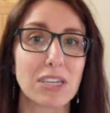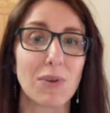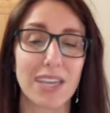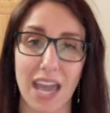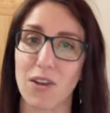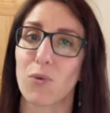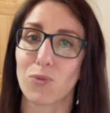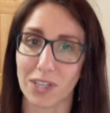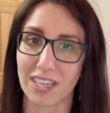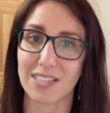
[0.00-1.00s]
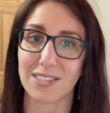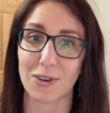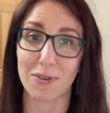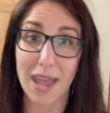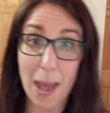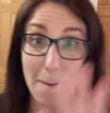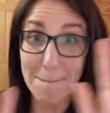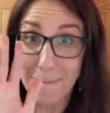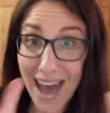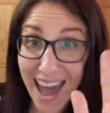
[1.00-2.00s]
you again really soon.
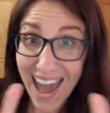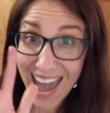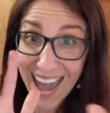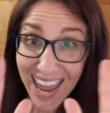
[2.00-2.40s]
Bye.